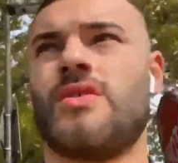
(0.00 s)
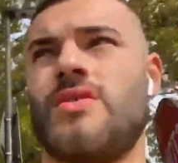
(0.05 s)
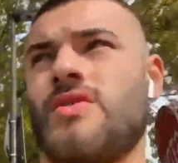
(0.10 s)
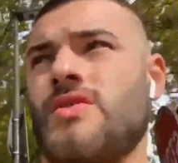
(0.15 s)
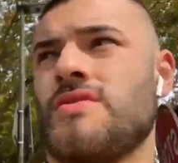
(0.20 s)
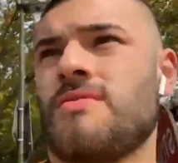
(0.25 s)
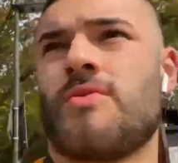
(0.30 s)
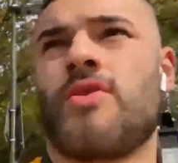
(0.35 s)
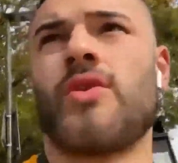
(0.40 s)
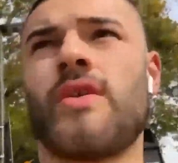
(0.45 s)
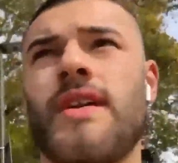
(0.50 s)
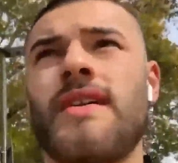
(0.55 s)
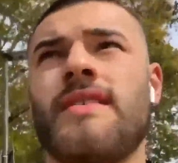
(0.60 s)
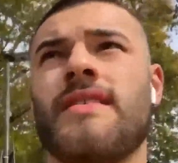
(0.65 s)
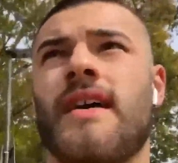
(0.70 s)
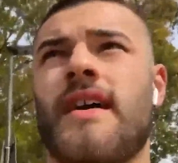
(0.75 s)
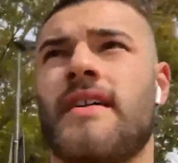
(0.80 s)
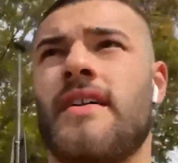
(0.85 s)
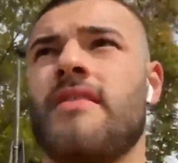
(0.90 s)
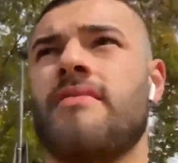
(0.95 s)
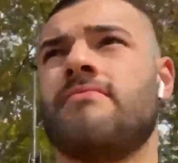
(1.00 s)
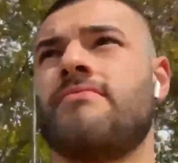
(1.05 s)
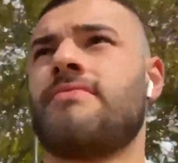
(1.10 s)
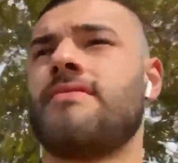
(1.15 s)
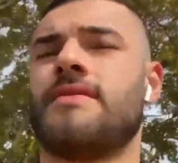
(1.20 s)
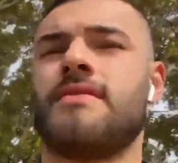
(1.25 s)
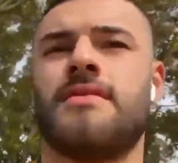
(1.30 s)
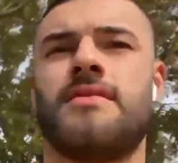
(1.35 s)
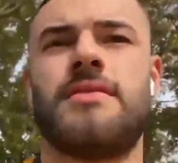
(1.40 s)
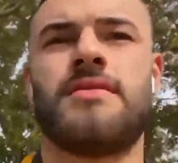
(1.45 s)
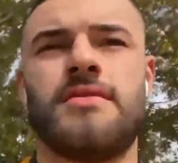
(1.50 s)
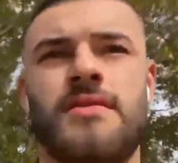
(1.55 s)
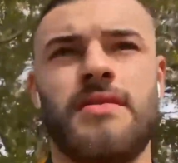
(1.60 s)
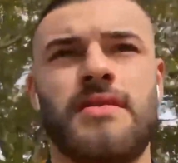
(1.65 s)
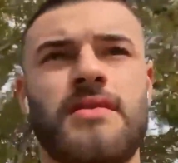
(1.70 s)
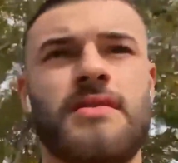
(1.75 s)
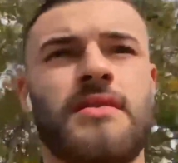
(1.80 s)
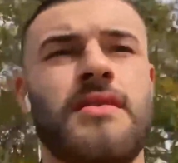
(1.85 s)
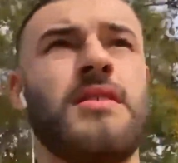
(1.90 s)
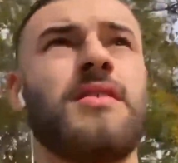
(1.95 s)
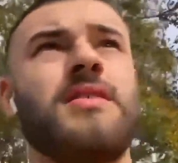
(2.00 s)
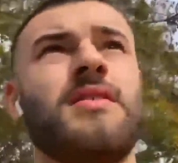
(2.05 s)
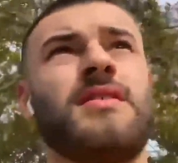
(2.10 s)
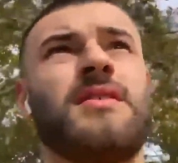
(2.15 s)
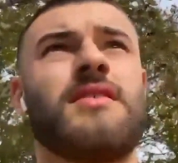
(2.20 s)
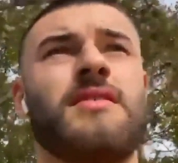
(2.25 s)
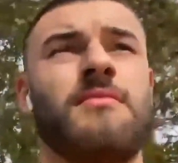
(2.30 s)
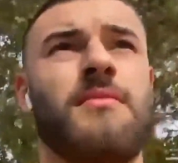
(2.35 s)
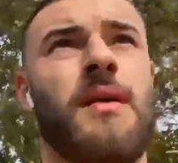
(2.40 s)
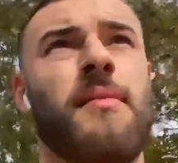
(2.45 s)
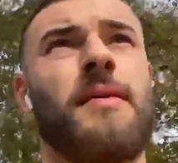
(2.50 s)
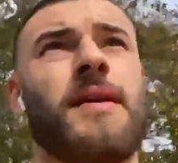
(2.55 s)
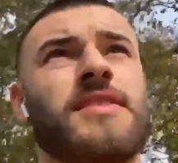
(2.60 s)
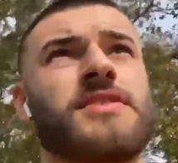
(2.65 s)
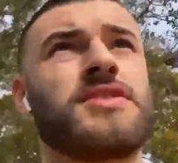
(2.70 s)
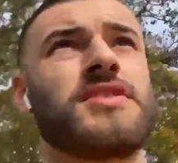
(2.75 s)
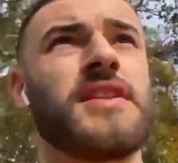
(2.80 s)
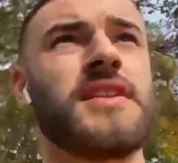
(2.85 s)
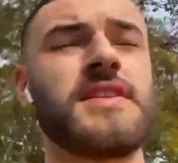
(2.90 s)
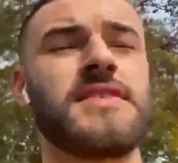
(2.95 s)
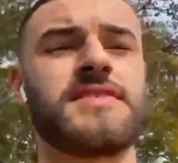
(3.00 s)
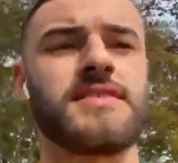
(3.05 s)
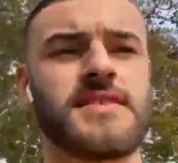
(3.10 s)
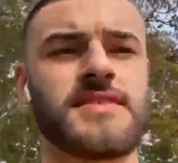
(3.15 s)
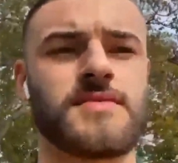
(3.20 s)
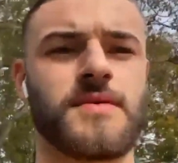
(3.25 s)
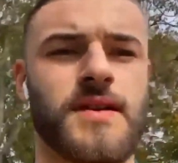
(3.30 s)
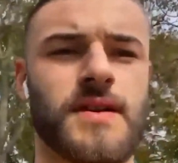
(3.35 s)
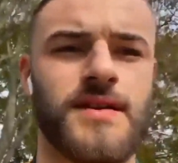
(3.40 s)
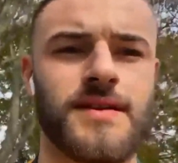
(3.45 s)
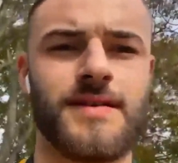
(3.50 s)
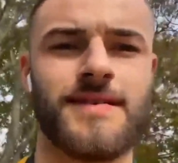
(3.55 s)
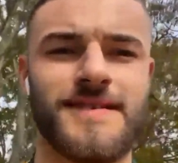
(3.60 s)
do some cooking later. Might make schnitties this week.